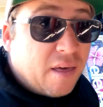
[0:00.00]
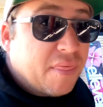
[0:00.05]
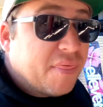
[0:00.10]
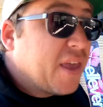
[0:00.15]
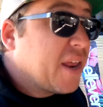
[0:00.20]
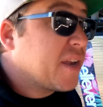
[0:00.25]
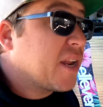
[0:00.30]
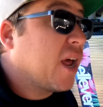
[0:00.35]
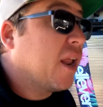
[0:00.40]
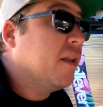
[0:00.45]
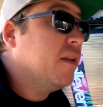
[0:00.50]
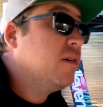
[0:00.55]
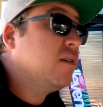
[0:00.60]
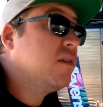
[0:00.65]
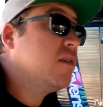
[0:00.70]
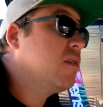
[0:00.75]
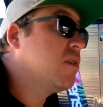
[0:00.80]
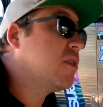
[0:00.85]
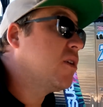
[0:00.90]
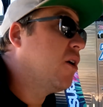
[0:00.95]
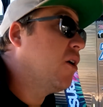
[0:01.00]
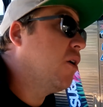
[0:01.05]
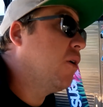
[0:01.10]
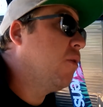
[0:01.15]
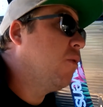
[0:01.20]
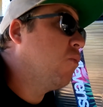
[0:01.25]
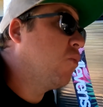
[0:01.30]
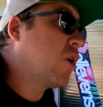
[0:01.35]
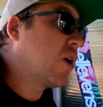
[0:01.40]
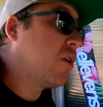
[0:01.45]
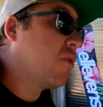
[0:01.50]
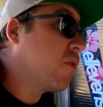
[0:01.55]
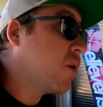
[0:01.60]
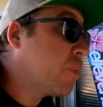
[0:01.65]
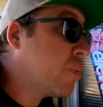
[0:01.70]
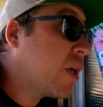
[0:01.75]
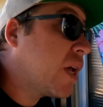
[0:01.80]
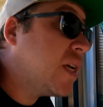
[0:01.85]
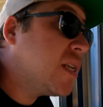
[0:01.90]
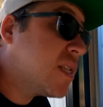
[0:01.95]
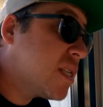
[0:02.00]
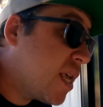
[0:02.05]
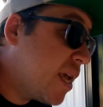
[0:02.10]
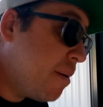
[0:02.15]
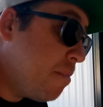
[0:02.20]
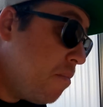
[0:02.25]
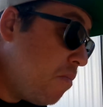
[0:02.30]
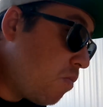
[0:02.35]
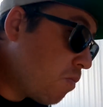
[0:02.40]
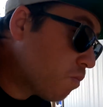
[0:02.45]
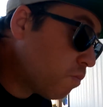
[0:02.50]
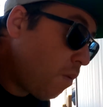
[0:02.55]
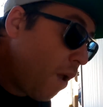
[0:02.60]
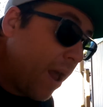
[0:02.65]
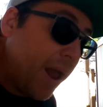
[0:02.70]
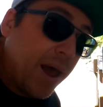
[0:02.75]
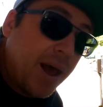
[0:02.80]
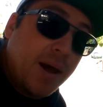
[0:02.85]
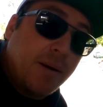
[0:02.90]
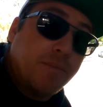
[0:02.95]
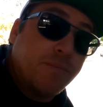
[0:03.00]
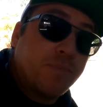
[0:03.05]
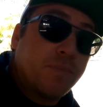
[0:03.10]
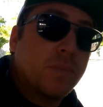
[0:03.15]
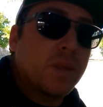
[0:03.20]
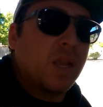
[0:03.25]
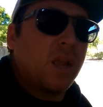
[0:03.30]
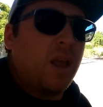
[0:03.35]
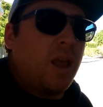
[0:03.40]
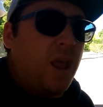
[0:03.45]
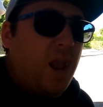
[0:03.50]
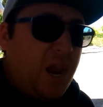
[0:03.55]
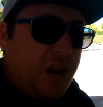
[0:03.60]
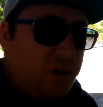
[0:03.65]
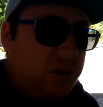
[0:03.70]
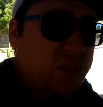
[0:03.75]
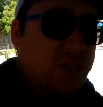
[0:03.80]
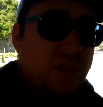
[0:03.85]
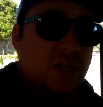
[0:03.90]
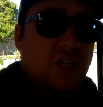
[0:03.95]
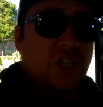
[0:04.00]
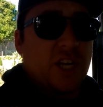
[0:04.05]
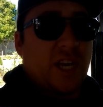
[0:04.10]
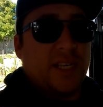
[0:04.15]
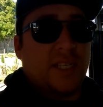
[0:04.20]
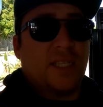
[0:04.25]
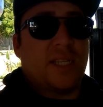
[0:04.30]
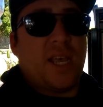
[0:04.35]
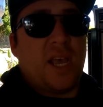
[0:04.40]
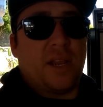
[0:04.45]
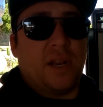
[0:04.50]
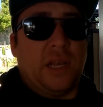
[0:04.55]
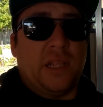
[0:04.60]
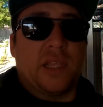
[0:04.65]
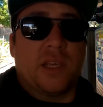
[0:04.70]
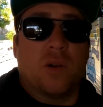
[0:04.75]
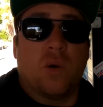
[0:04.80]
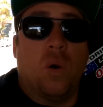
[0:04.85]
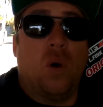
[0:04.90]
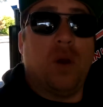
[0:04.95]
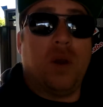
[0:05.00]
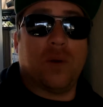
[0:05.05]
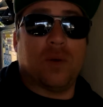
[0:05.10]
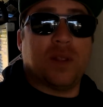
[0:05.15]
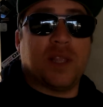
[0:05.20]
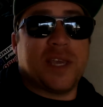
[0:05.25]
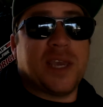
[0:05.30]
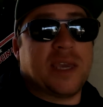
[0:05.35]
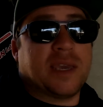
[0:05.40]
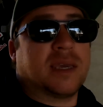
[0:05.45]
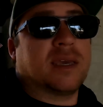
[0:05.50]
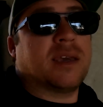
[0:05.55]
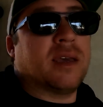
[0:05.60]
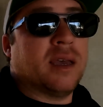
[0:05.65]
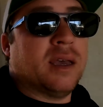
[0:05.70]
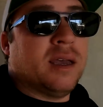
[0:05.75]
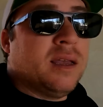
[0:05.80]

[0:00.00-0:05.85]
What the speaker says: they're done. So we're going to replace them. And also got to chase down a little oil leak